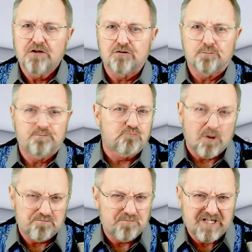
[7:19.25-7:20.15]
to
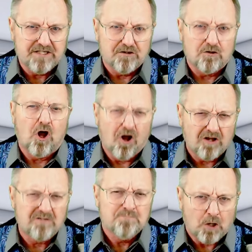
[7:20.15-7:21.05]
repeal
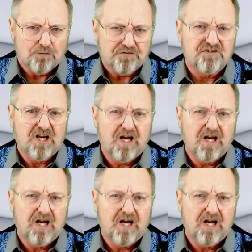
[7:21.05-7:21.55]
almost